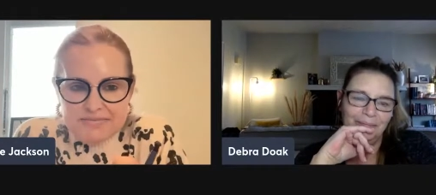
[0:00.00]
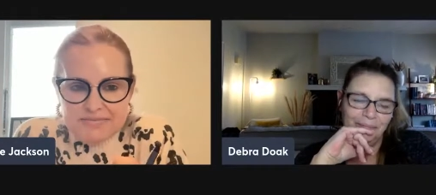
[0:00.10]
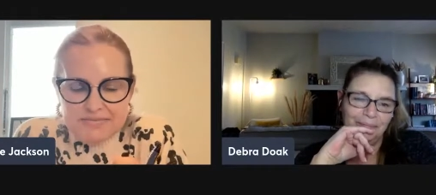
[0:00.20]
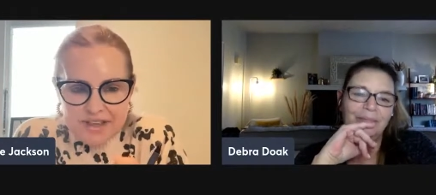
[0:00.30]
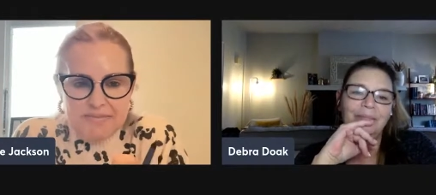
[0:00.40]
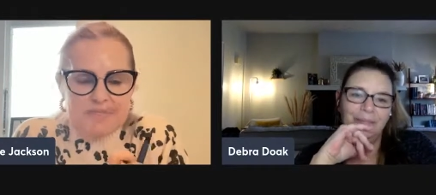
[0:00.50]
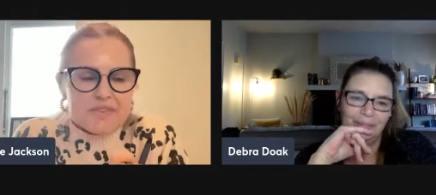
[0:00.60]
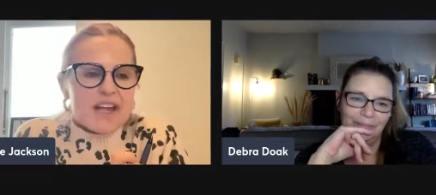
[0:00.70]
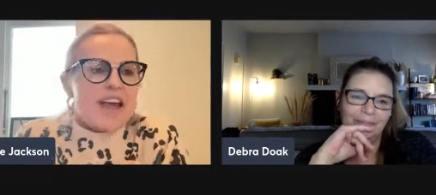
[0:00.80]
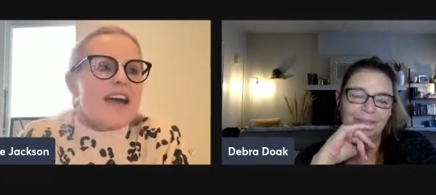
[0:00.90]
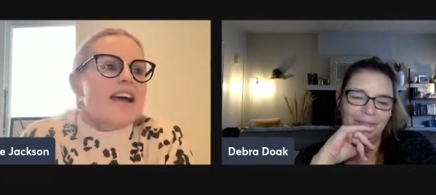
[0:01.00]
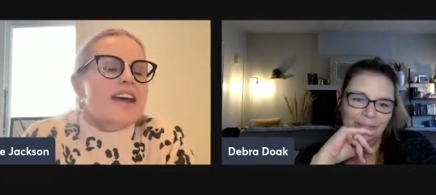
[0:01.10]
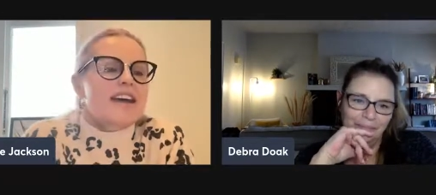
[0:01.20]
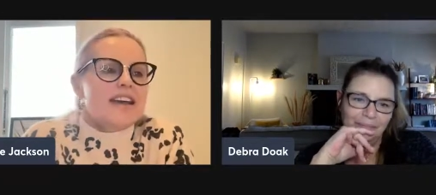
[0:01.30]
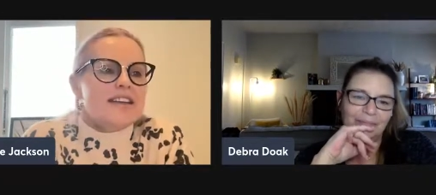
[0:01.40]
Speaker 1: Yep.
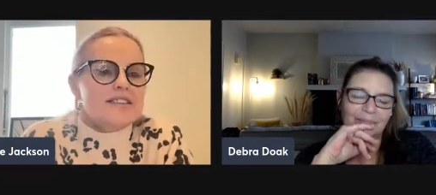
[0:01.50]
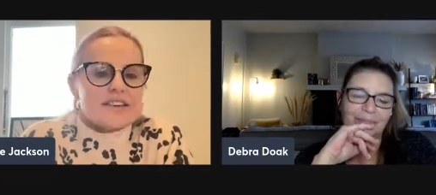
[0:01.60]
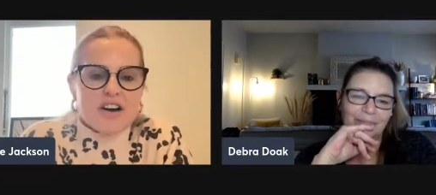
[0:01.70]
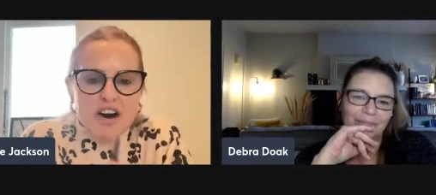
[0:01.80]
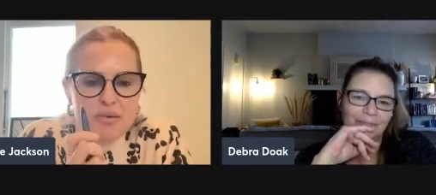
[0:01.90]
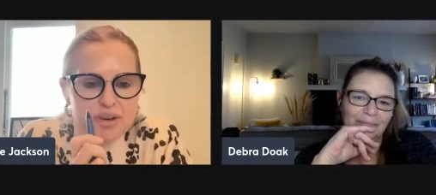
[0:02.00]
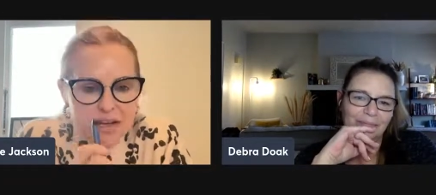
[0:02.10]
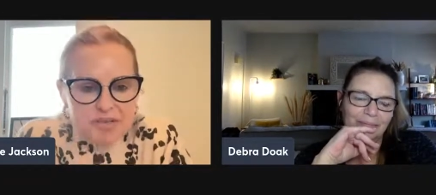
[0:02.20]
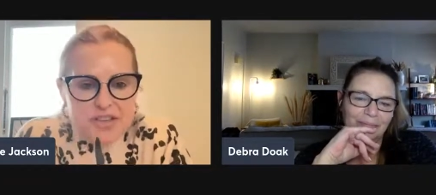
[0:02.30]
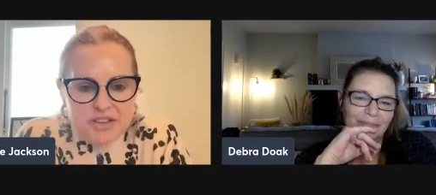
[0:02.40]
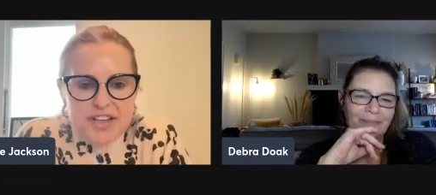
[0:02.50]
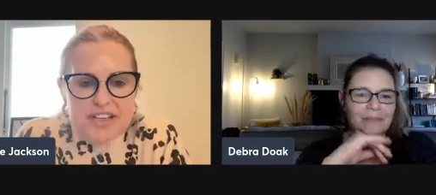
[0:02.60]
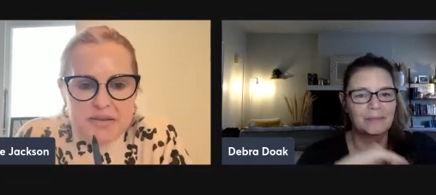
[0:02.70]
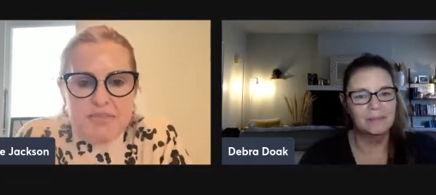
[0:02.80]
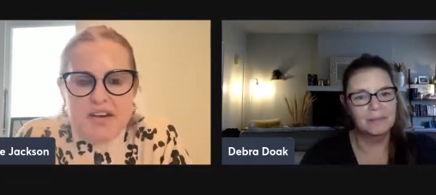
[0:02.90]
And I would absolutely
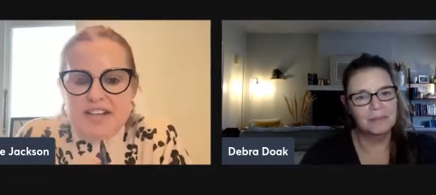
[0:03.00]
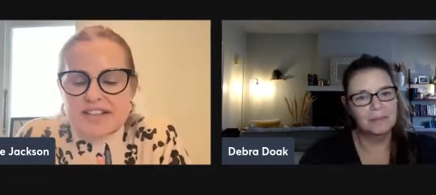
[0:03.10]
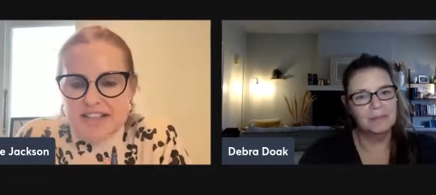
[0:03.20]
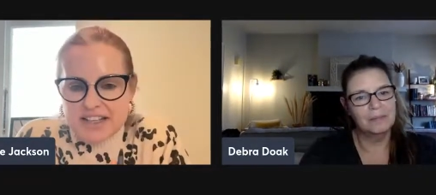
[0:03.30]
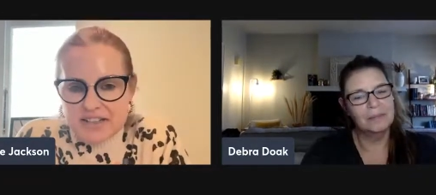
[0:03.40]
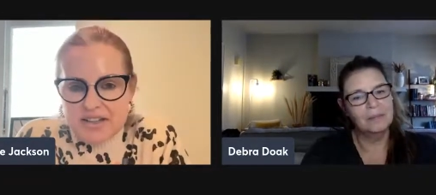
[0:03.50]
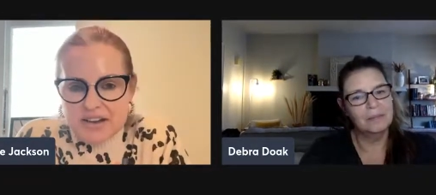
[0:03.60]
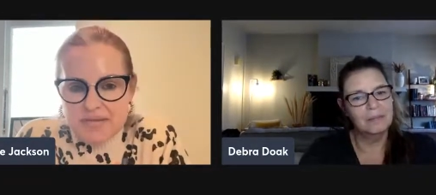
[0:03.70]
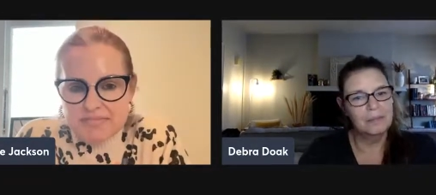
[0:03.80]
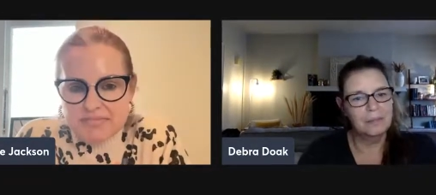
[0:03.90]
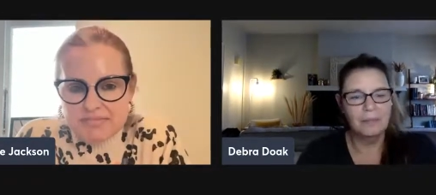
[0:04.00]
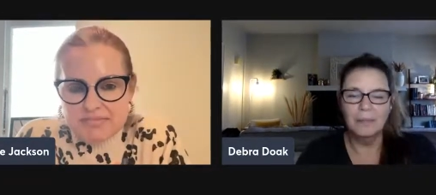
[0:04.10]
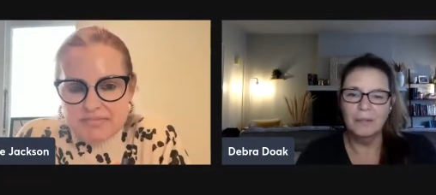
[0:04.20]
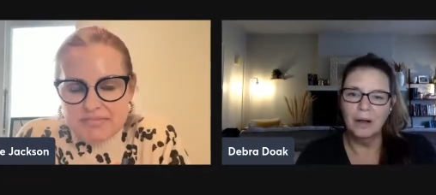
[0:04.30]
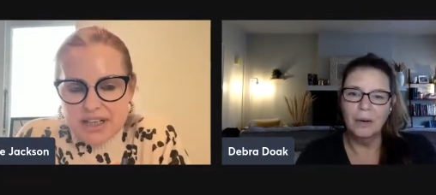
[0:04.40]
get married a second time.
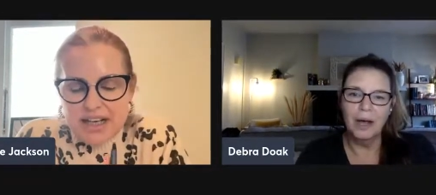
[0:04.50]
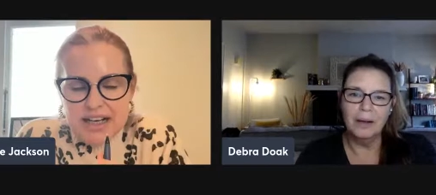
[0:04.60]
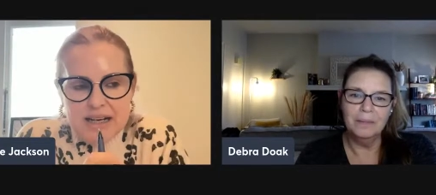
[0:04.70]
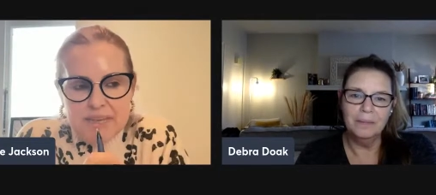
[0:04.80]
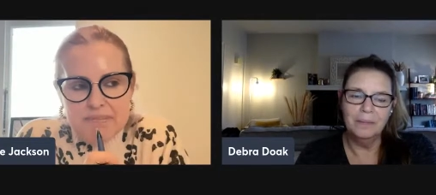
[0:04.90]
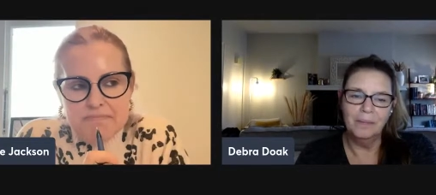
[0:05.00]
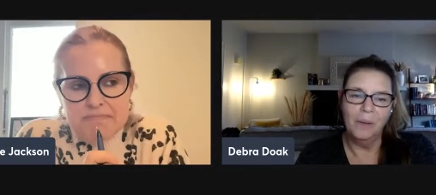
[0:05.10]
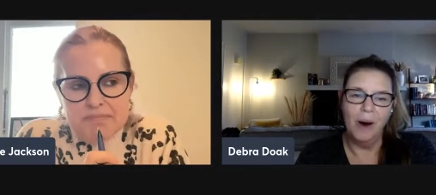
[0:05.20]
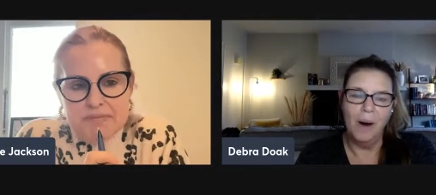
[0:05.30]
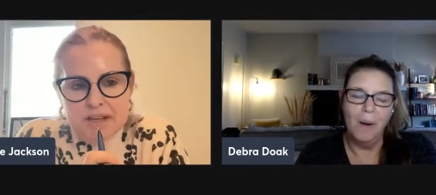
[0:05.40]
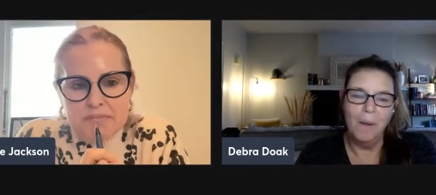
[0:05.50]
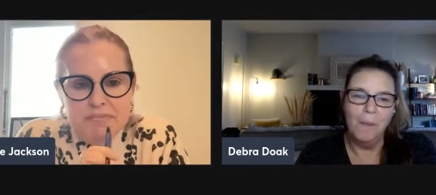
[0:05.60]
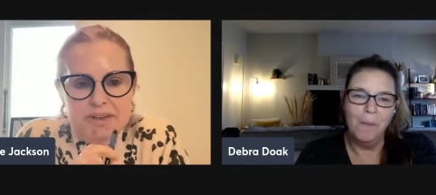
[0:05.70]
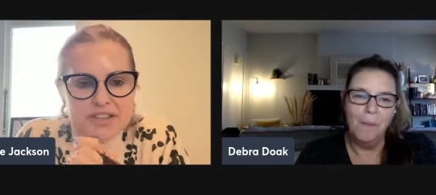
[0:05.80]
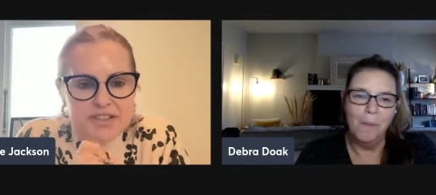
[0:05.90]
Okay. Um,
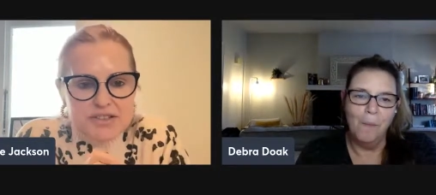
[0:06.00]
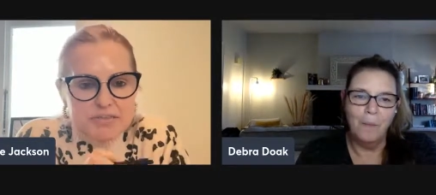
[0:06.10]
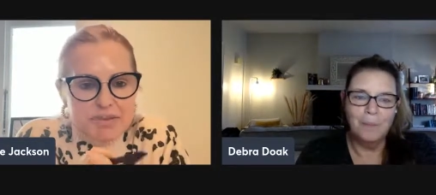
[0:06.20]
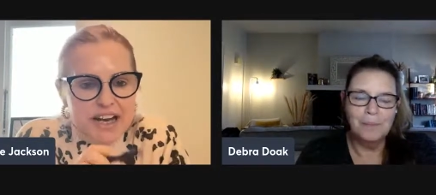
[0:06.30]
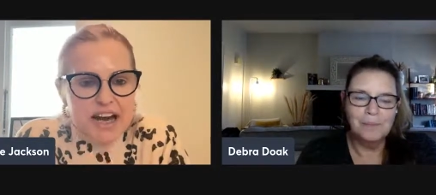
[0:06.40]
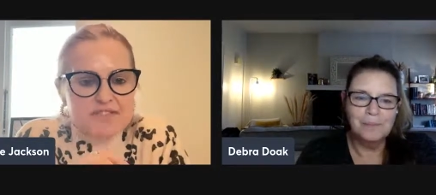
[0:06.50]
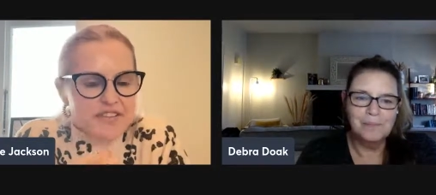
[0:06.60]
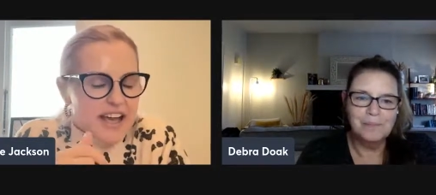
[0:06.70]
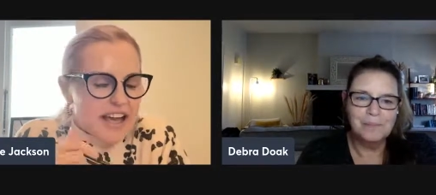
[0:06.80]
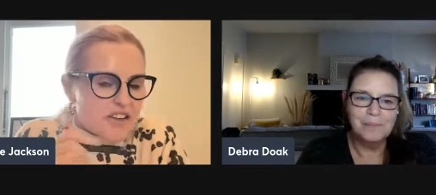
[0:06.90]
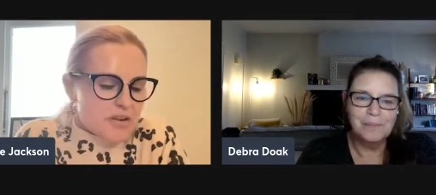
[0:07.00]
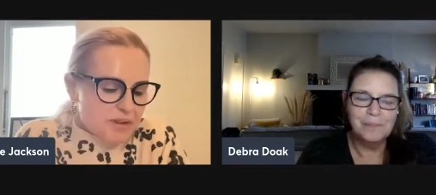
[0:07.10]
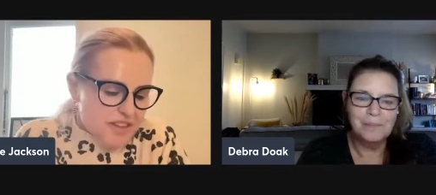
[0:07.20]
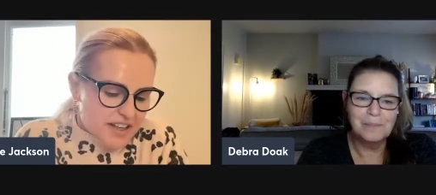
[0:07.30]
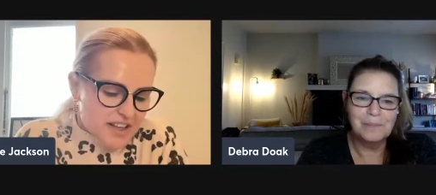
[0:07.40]
but but after that, I'd be
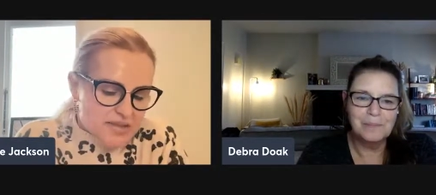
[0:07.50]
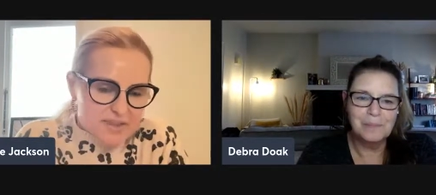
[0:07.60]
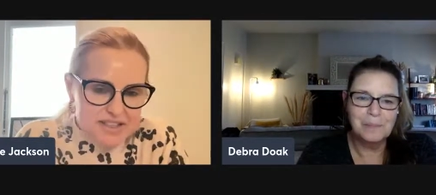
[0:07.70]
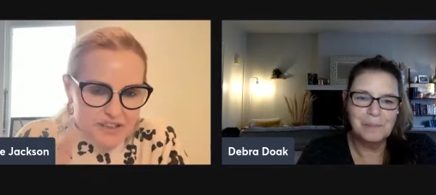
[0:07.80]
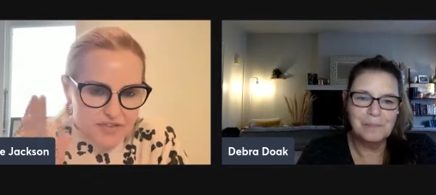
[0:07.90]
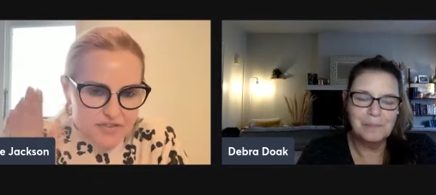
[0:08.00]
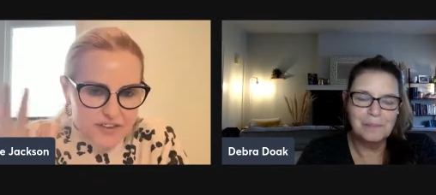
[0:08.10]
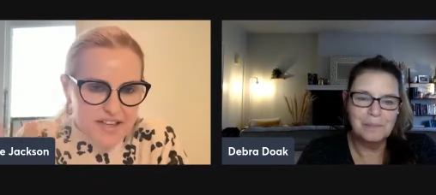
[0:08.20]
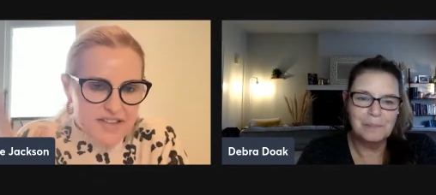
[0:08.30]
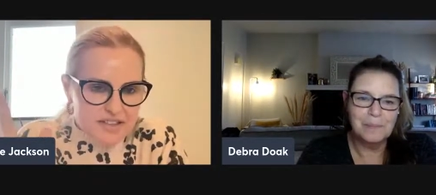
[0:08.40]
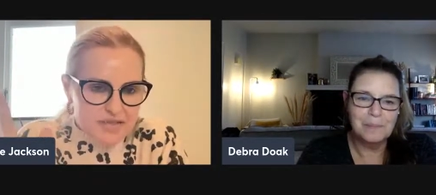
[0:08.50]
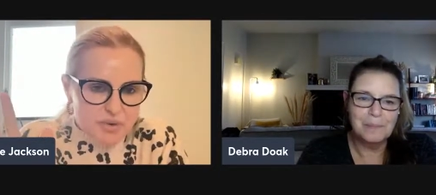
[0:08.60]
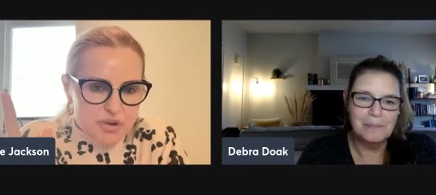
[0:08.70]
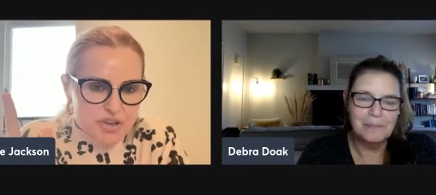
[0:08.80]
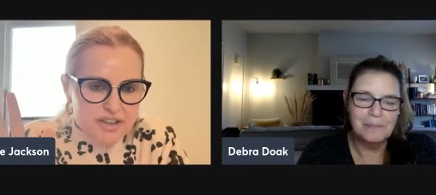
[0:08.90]
thinking to myself, if that didn't
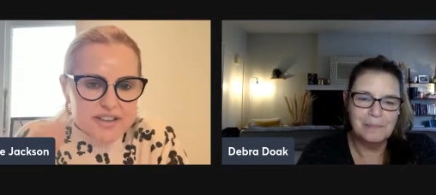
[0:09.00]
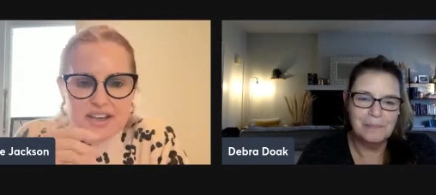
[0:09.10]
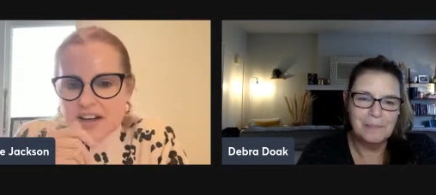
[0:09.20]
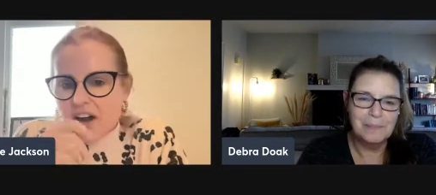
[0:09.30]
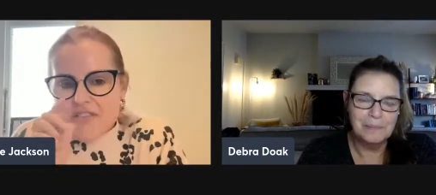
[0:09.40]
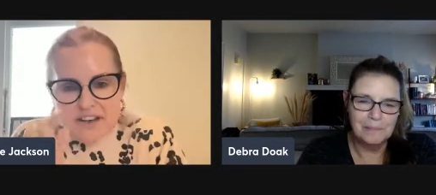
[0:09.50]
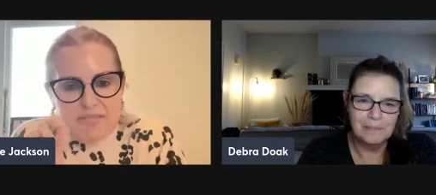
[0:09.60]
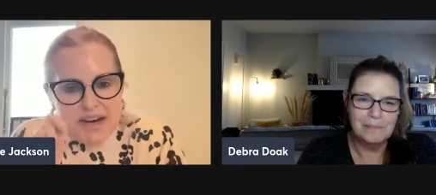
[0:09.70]
work, I think